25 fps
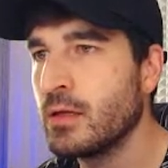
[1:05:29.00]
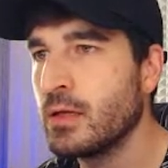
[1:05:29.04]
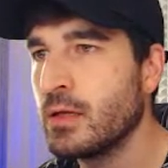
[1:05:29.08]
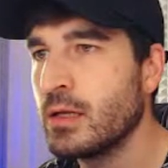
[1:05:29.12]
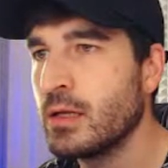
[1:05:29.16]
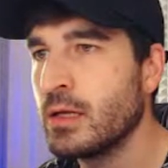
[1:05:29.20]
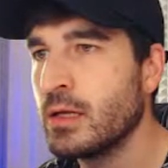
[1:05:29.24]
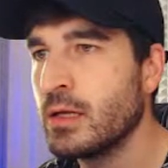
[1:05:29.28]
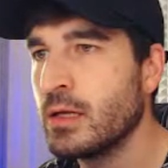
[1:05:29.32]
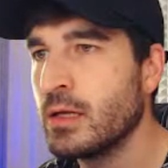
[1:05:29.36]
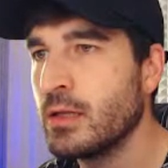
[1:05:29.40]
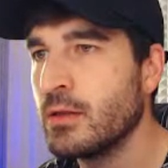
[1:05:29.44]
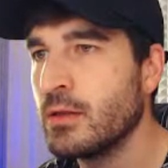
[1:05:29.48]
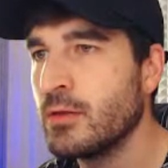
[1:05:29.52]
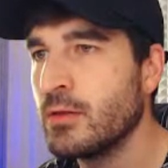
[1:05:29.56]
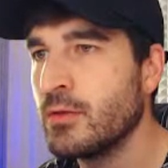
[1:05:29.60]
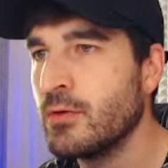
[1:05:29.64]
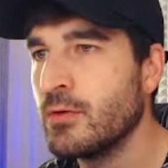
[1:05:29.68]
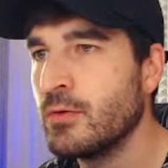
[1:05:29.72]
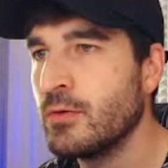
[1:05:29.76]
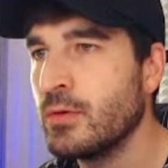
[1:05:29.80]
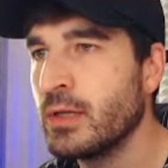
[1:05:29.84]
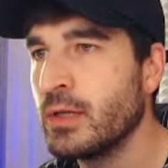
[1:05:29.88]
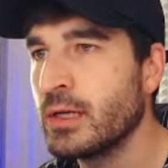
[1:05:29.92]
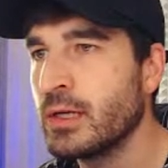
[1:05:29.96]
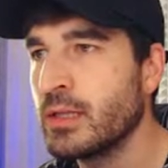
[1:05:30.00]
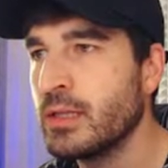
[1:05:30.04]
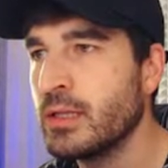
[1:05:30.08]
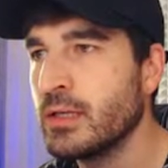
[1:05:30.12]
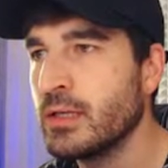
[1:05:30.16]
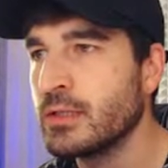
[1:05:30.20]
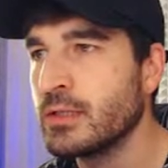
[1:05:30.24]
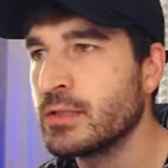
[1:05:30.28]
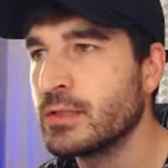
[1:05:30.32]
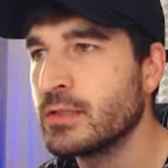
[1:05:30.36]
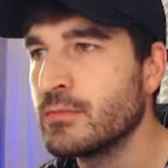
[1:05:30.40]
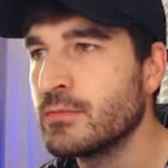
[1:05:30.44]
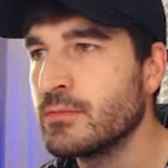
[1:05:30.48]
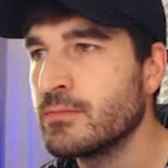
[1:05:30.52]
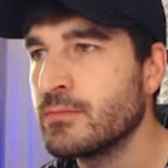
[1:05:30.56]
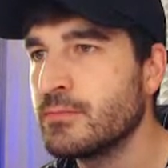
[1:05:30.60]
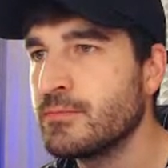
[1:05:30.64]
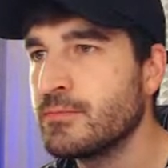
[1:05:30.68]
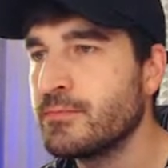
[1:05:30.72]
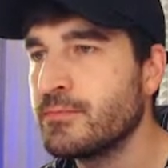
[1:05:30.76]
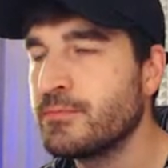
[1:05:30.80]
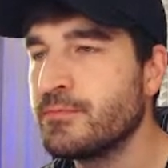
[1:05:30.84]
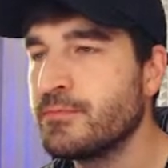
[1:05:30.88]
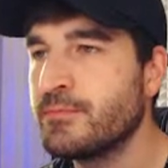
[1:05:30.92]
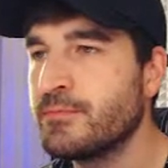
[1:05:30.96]
and do like this.
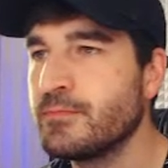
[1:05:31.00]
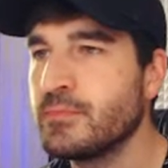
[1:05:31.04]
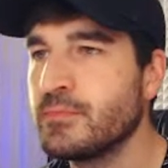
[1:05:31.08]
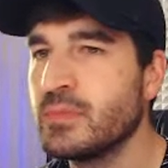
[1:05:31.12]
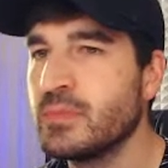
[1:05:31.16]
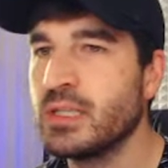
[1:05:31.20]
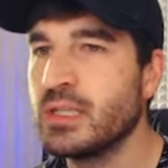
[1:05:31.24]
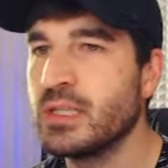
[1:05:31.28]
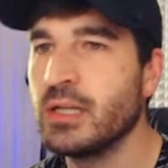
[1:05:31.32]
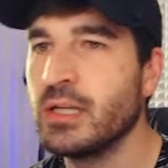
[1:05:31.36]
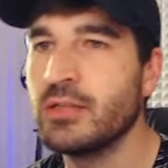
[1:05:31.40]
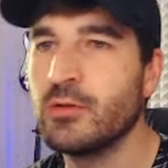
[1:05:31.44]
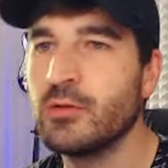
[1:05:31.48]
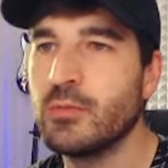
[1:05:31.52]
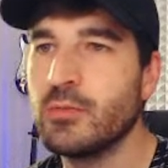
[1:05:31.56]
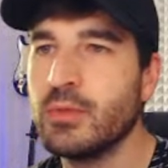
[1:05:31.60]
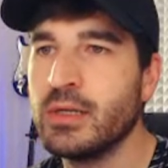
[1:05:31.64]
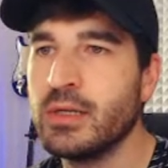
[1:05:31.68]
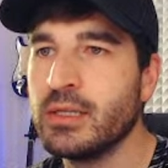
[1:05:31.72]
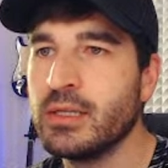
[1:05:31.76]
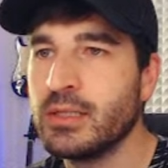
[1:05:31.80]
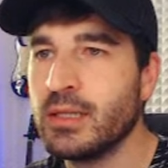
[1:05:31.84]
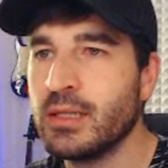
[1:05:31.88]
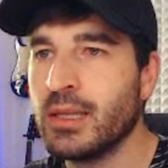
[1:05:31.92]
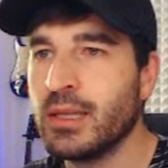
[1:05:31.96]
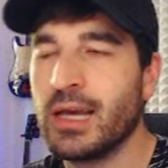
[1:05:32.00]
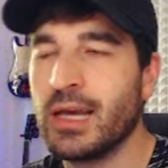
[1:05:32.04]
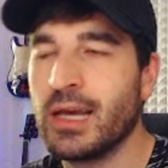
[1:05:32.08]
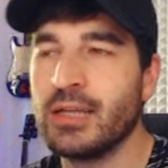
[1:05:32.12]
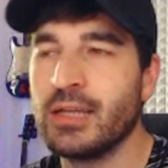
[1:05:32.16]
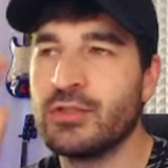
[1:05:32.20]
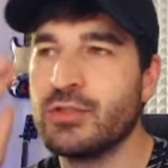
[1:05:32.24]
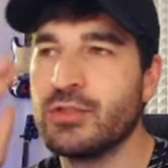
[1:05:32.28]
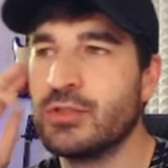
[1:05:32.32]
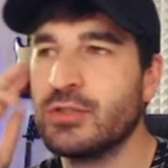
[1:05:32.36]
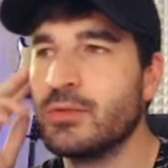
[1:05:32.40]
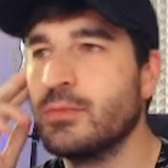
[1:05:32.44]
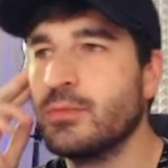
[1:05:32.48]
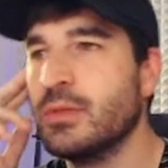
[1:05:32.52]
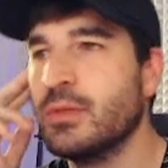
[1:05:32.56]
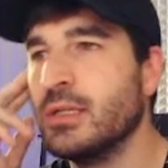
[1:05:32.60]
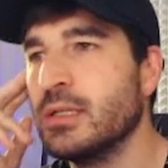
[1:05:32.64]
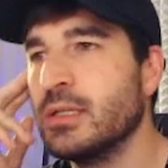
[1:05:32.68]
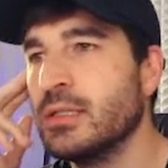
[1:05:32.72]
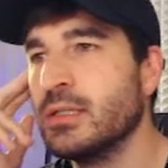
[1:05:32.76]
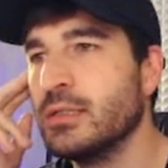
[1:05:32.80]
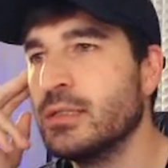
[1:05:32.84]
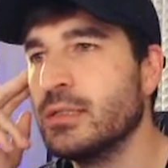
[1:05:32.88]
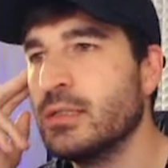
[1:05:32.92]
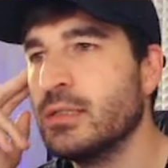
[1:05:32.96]
It's a little bit lighter,
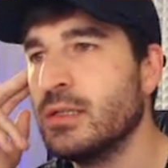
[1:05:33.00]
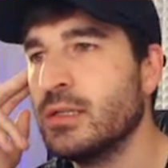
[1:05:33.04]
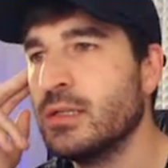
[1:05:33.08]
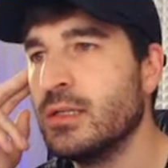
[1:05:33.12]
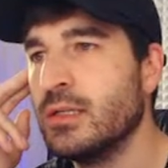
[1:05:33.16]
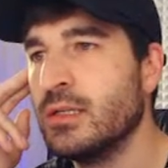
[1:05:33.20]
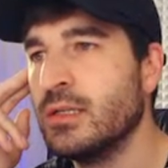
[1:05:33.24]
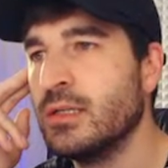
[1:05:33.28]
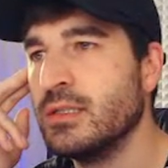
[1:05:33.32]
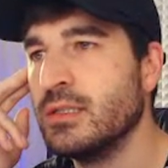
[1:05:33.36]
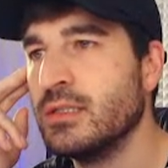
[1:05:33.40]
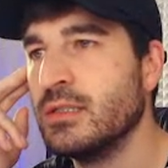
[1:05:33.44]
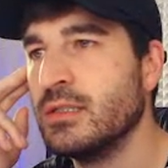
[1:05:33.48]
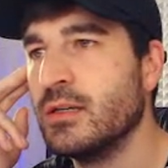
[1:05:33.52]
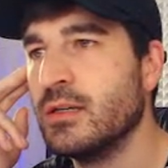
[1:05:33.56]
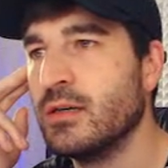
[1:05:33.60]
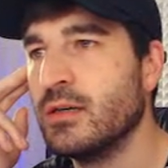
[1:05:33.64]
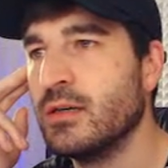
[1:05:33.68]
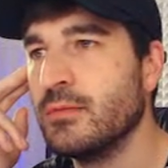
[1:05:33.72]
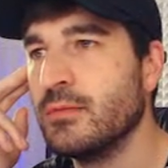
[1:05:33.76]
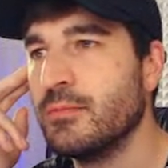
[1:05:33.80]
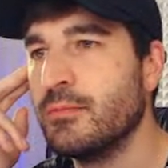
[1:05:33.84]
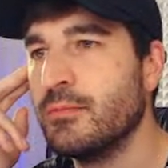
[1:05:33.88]
but it's not